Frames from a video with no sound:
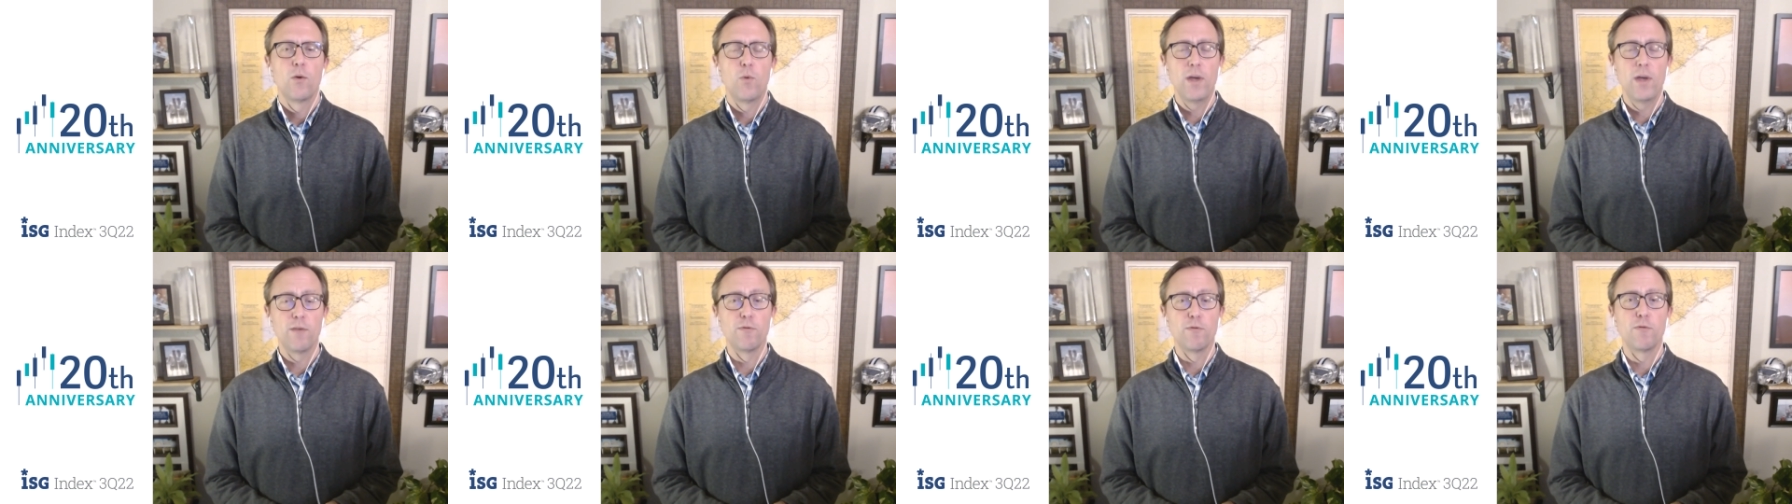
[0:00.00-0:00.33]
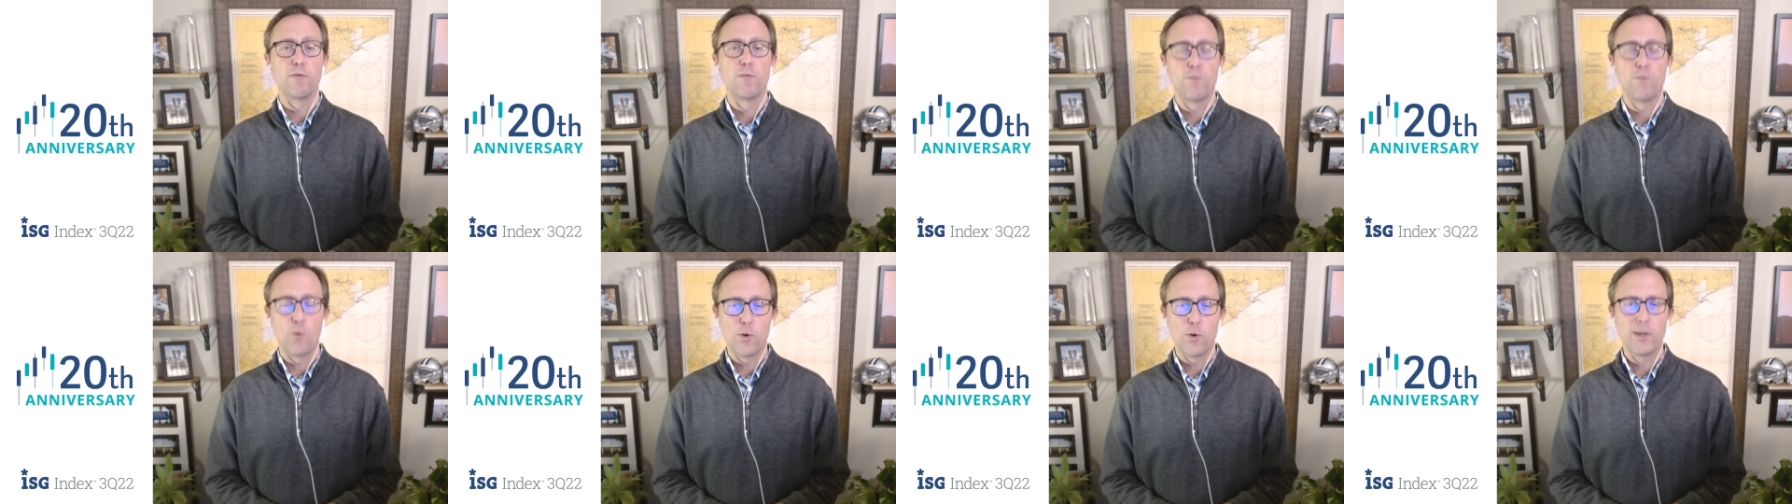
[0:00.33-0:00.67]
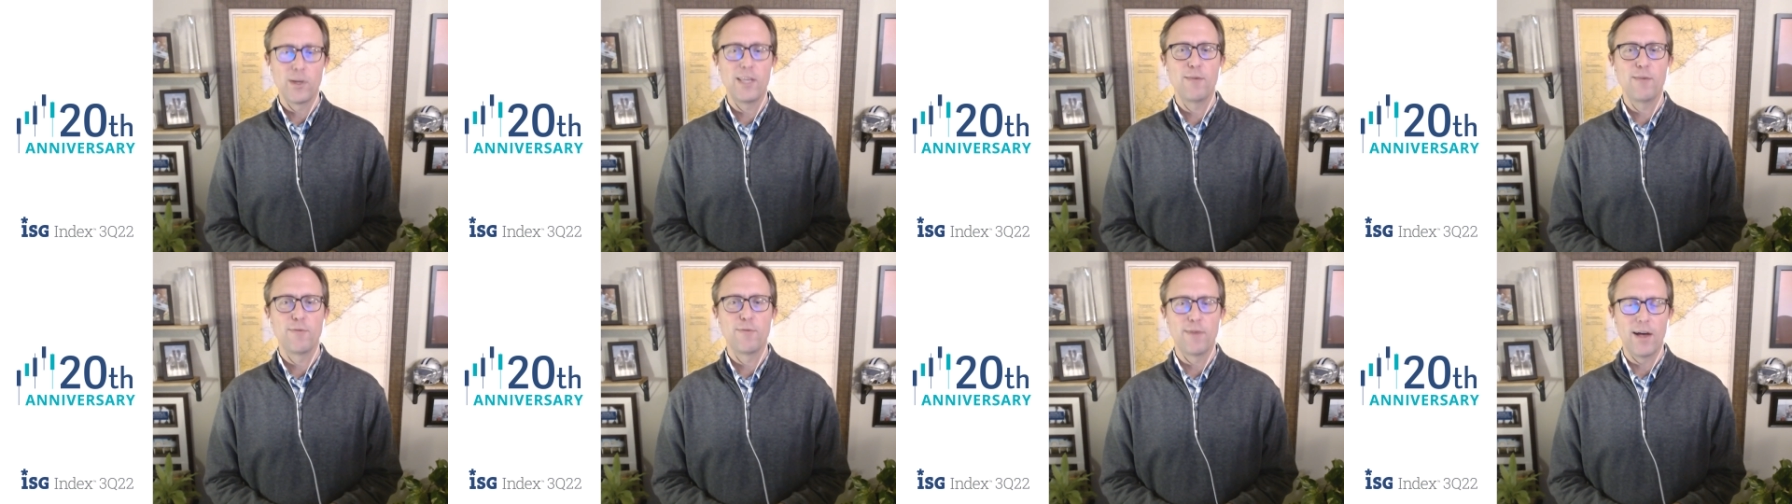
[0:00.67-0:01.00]
we had
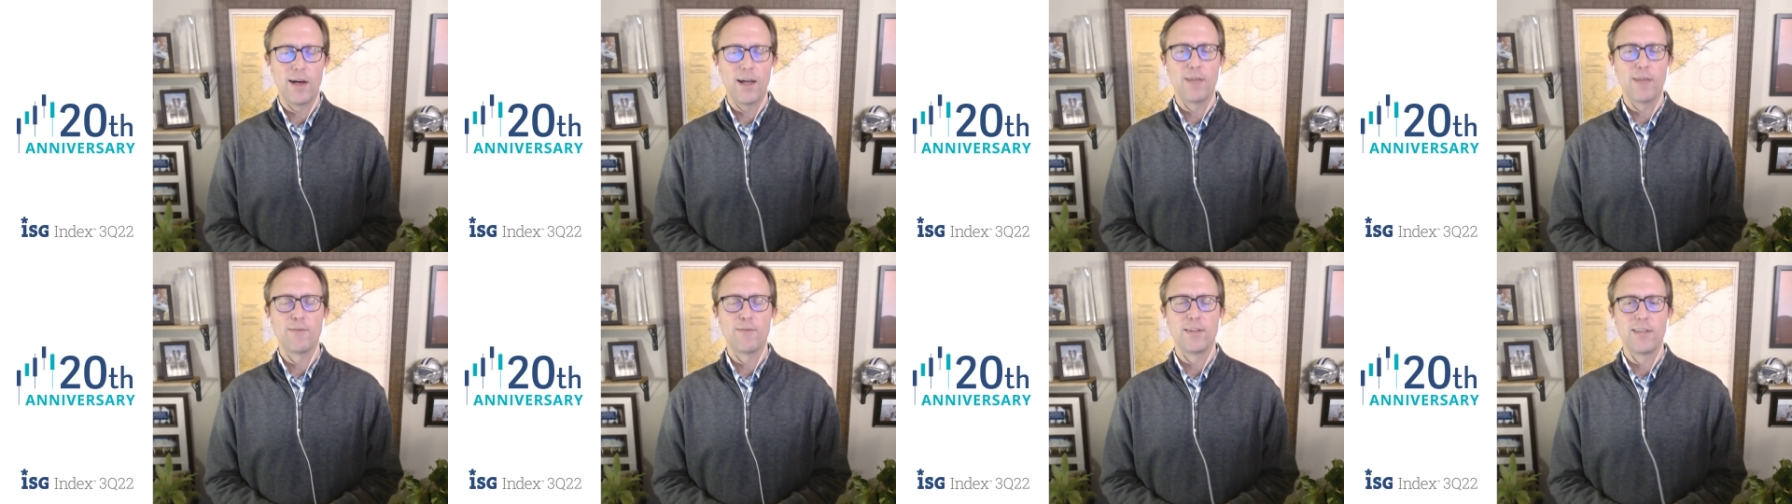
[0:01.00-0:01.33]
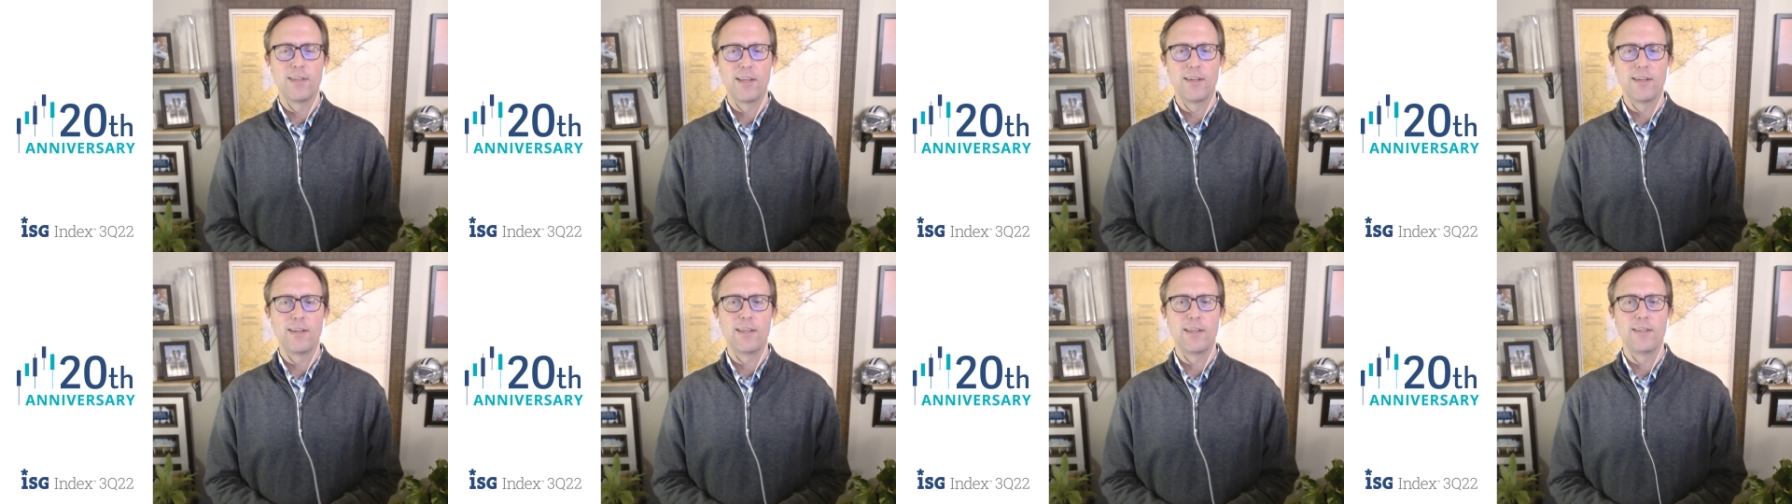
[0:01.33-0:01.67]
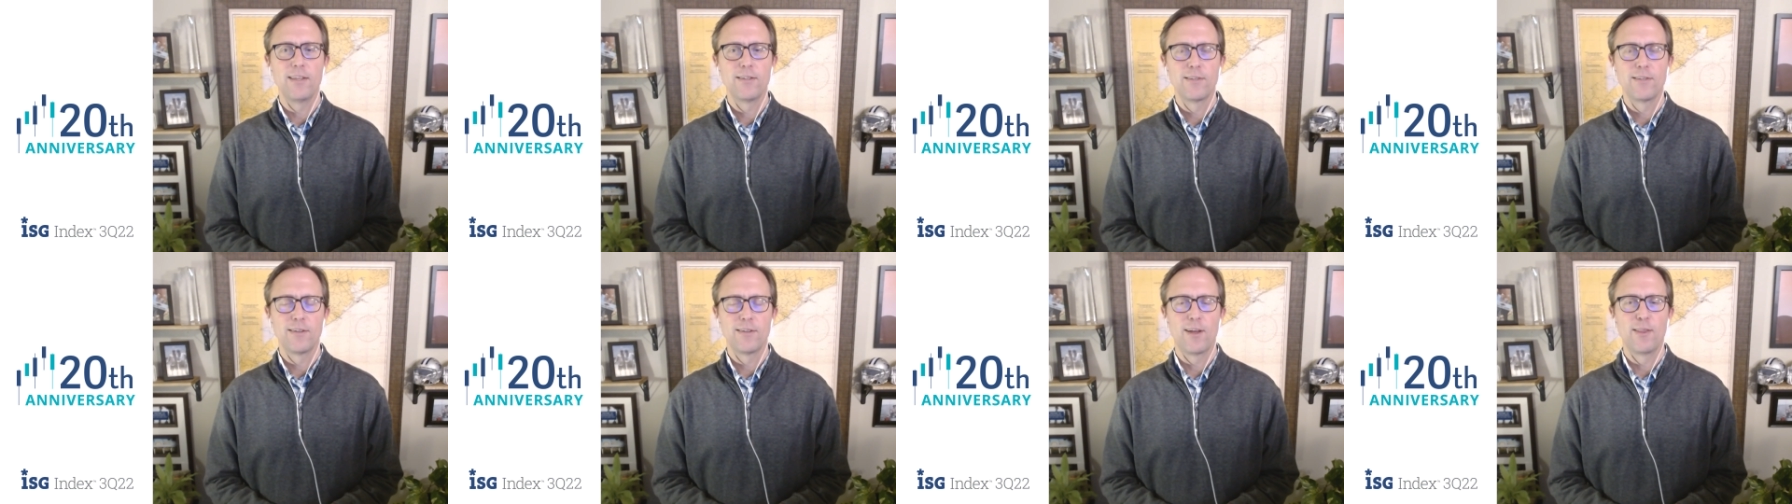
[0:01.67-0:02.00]
45
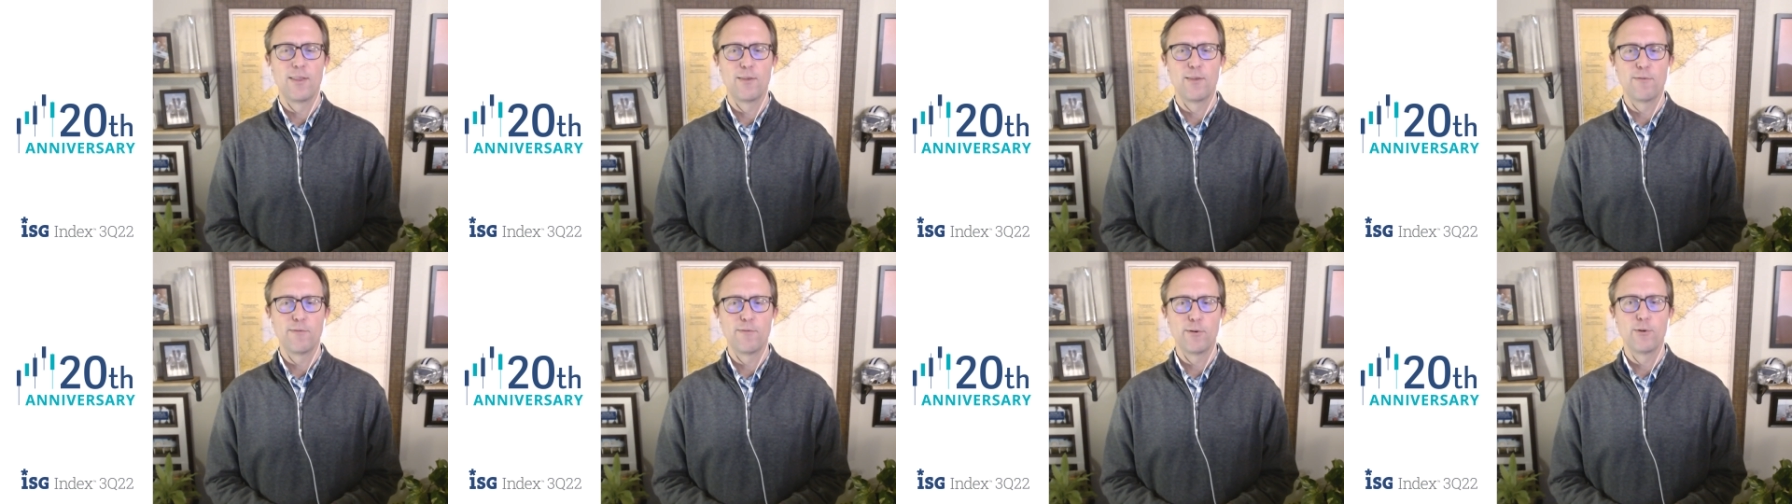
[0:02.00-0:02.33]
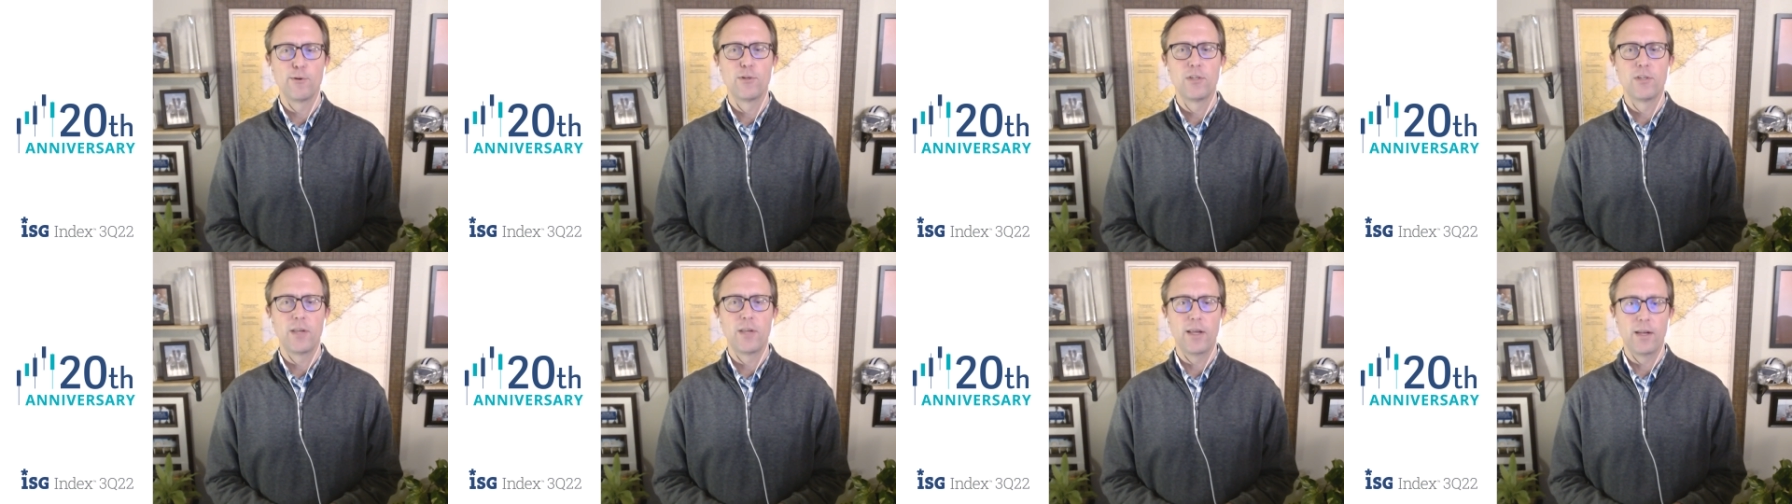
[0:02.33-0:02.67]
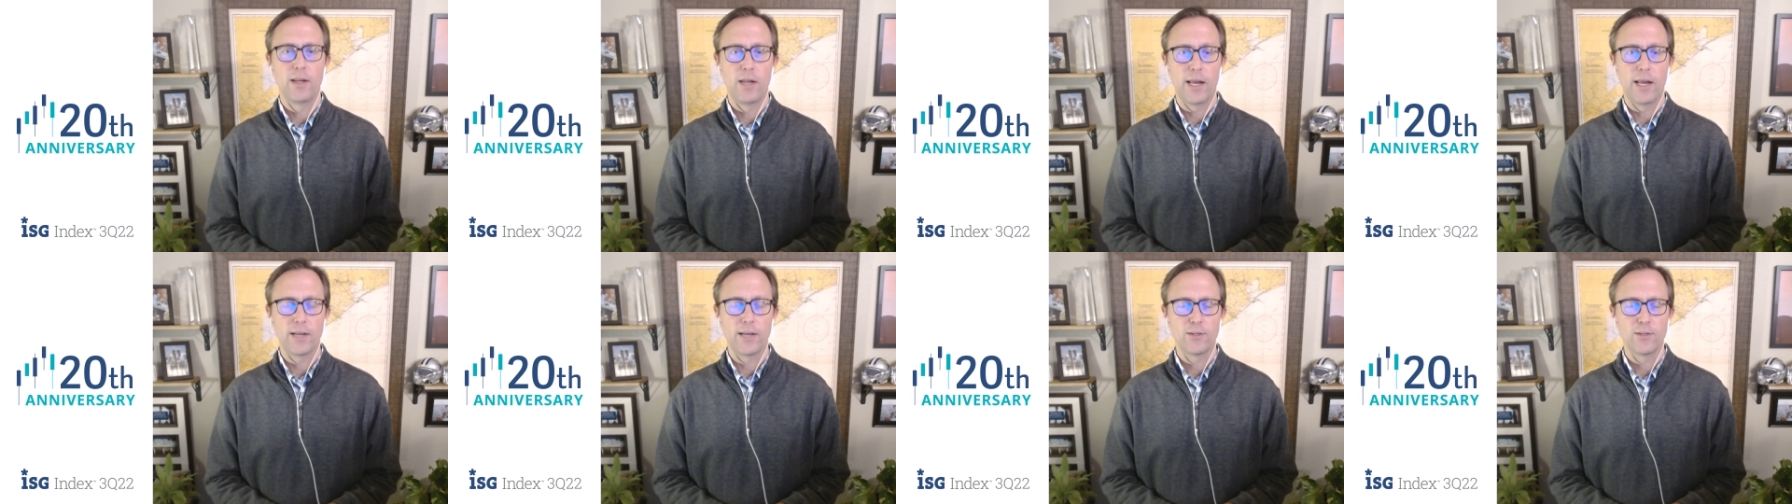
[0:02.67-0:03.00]
attendees on the first
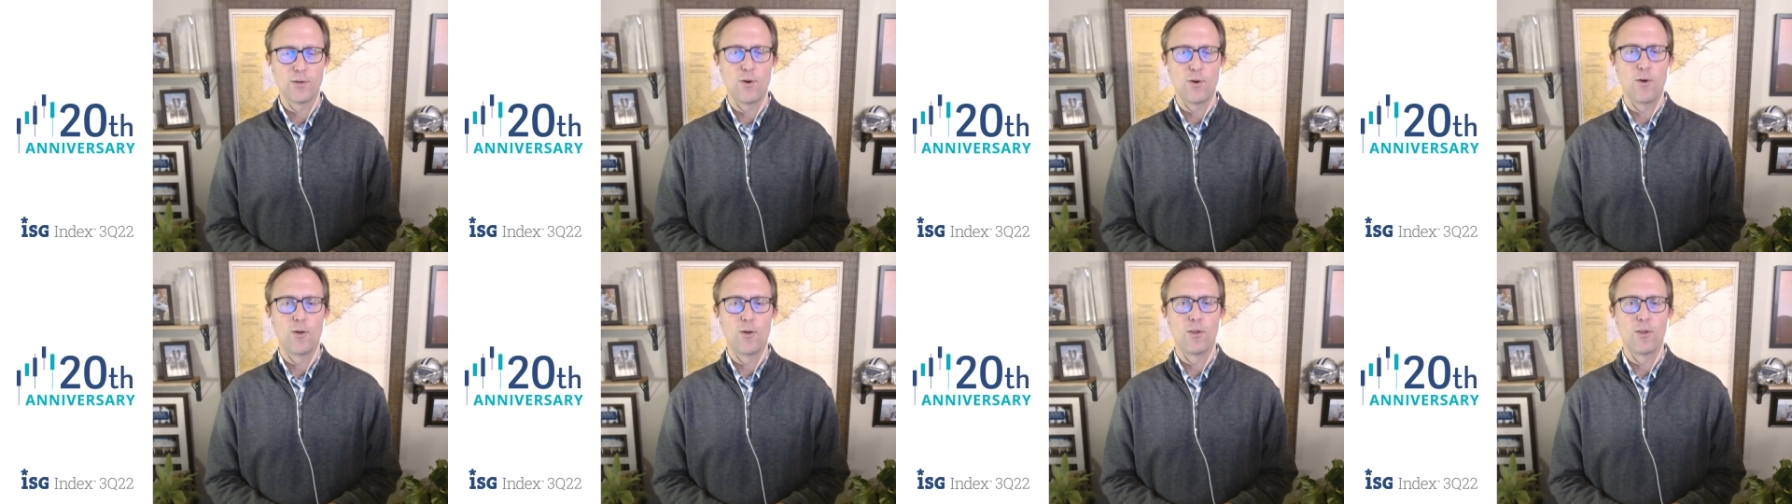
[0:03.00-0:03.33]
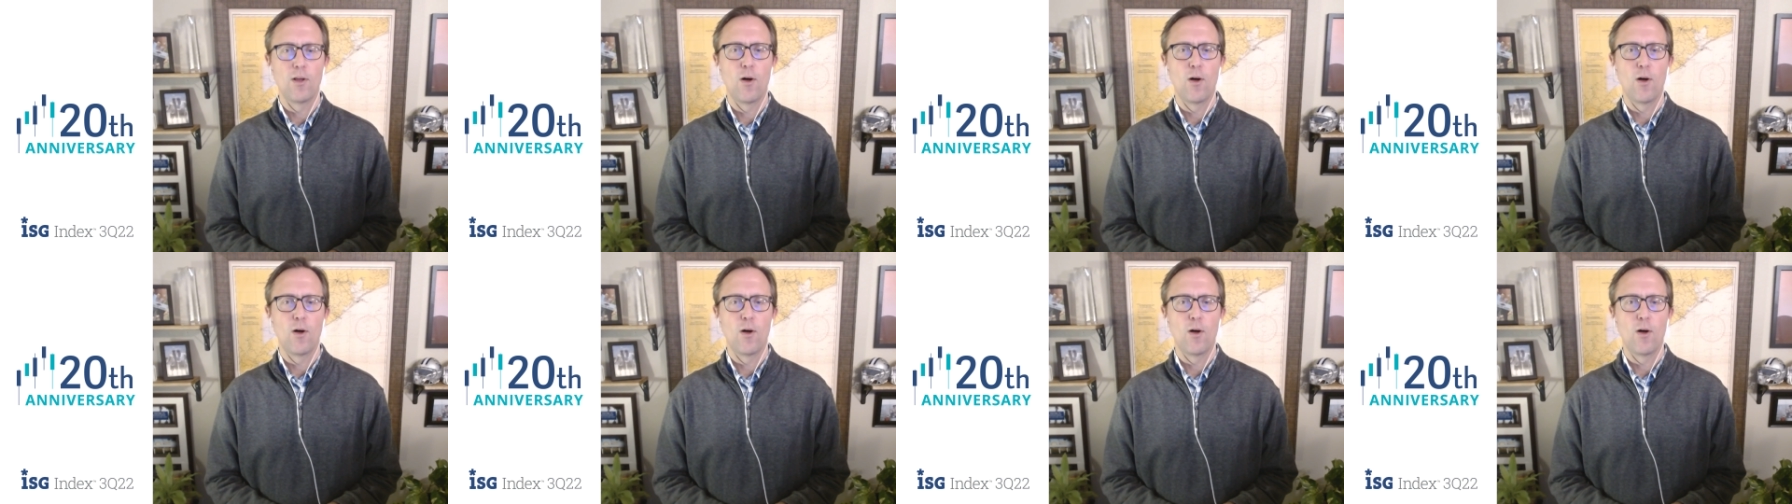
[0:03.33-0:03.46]
index call